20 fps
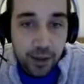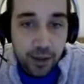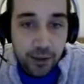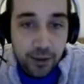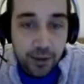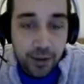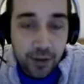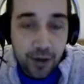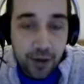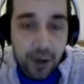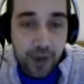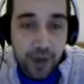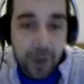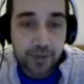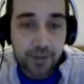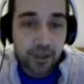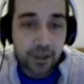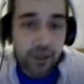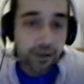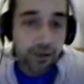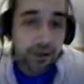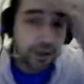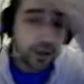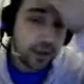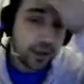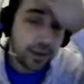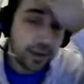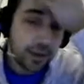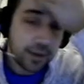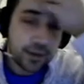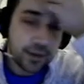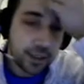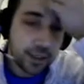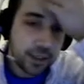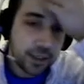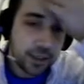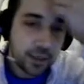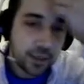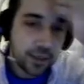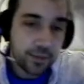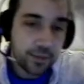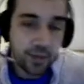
So now I have to start thinking about setting up